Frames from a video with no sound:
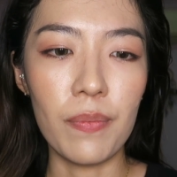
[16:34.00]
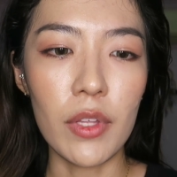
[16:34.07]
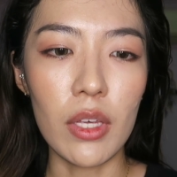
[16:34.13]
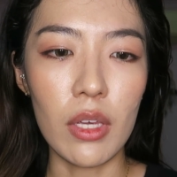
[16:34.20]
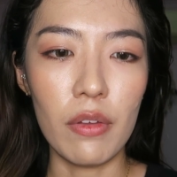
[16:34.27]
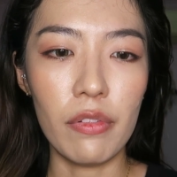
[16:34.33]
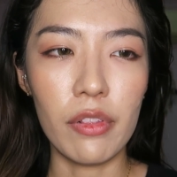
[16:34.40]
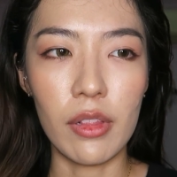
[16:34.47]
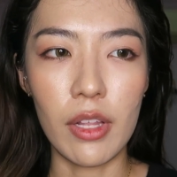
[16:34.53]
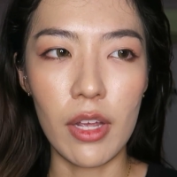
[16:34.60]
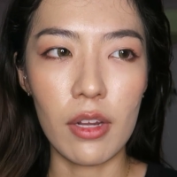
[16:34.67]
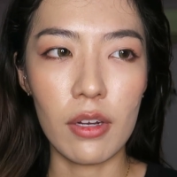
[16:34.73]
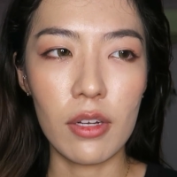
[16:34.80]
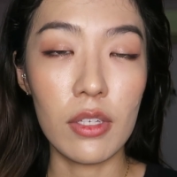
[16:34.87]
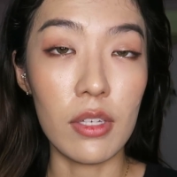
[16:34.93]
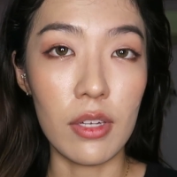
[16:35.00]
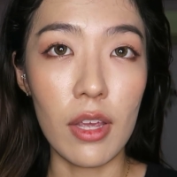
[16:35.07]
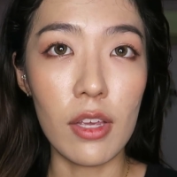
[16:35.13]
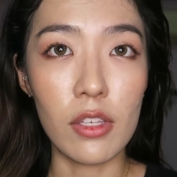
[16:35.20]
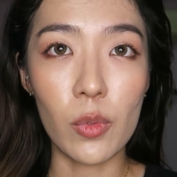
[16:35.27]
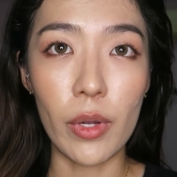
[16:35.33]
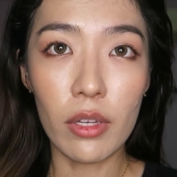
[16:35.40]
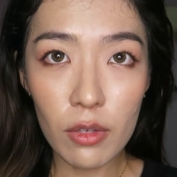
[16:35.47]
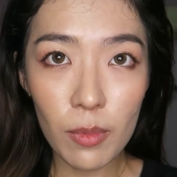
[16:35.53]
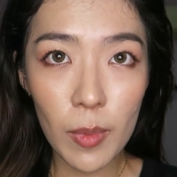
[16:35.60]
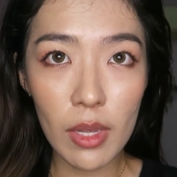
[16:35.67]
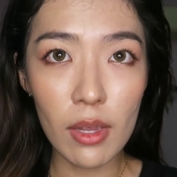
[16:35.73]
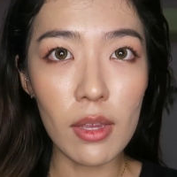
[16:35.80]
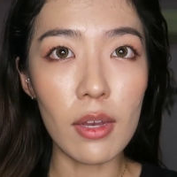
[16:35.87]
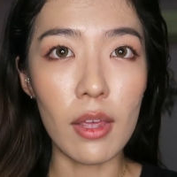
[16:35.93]
if like today it's quite
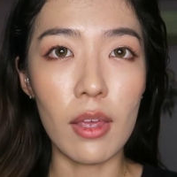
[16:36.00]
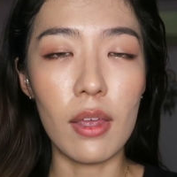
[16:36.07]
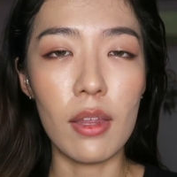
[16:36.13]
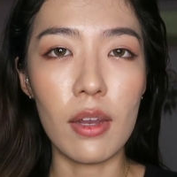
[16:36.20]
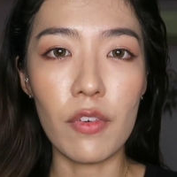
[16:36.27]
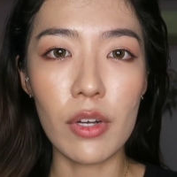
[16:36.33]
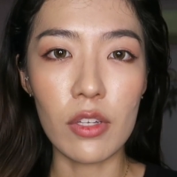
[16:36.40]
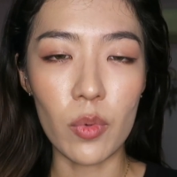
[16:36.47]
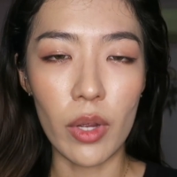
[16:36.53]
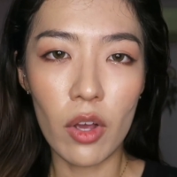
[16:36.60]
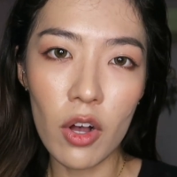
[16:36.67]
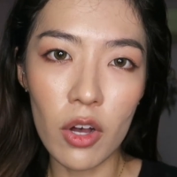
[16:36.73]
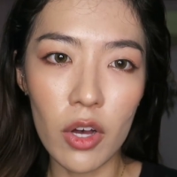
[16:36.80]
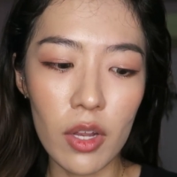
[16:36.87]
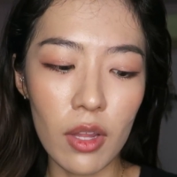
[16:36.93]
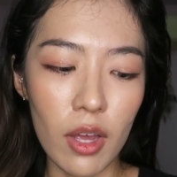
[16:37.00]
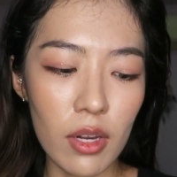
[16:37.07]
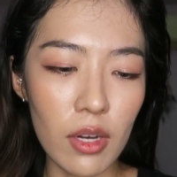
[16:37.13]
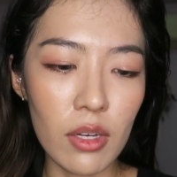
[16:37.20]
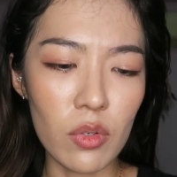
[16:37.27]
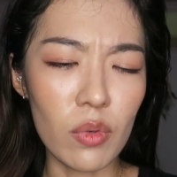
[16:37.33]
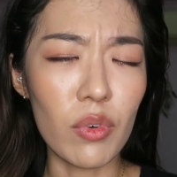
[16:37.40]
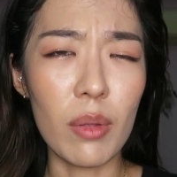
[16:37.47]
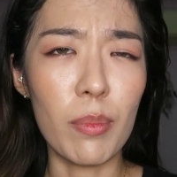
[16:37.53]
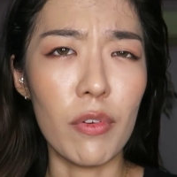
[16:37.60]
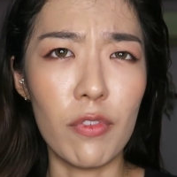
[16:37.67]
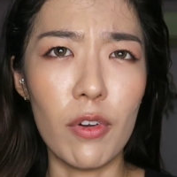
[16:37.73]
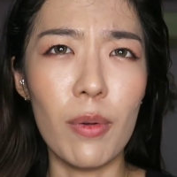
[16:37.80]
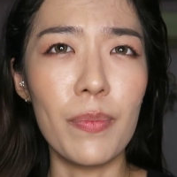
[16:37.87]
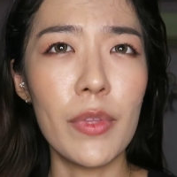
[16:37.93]
humid and everything's quite hot, I think this one really
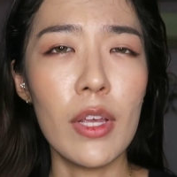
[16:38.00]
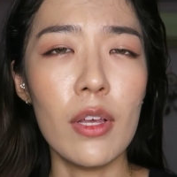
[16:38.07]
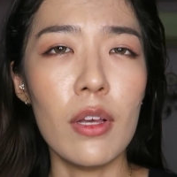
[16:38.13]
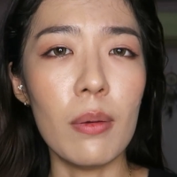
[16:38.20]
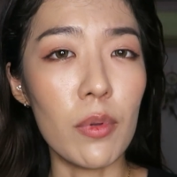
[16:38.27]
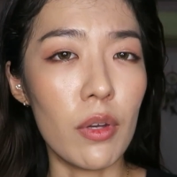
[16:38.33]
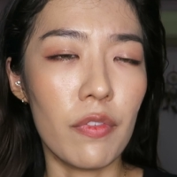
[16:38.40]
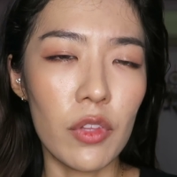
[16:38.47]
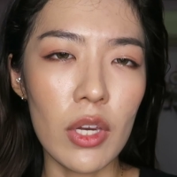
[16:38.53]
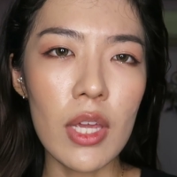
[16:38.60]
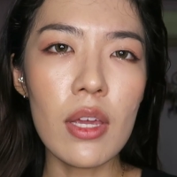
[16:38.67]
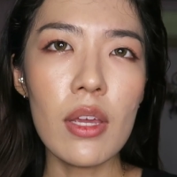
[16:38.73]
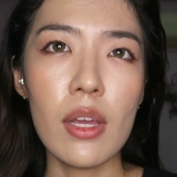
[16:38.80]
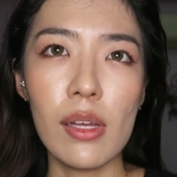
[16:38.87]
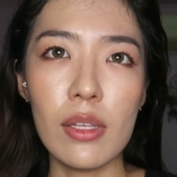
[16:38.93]
performed beautifully.